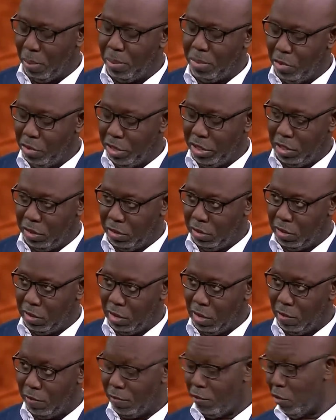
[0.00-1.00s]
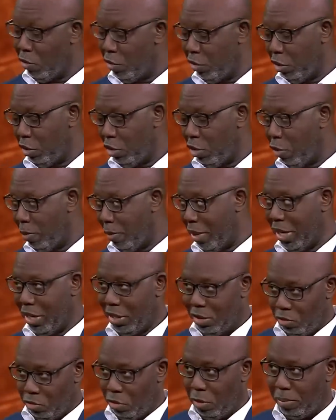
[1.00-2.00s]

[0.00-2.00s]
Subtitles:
drop points. 4 of the top 8